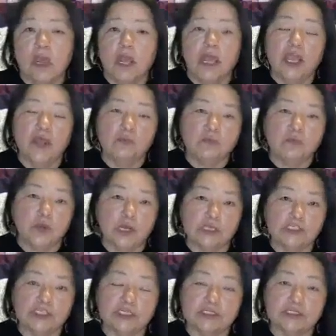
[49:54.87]
I have
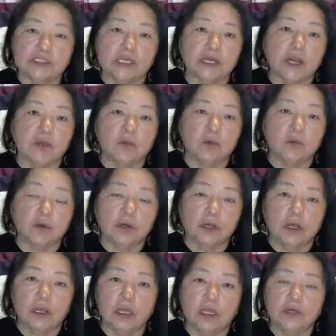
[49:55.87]
projects that I
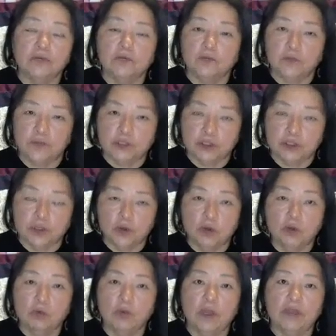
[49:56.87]
work on with the
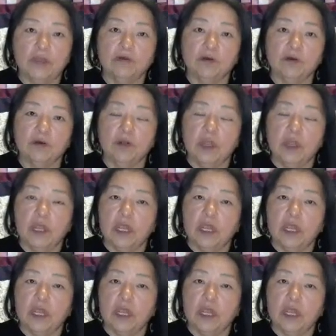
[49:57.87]
cold weather.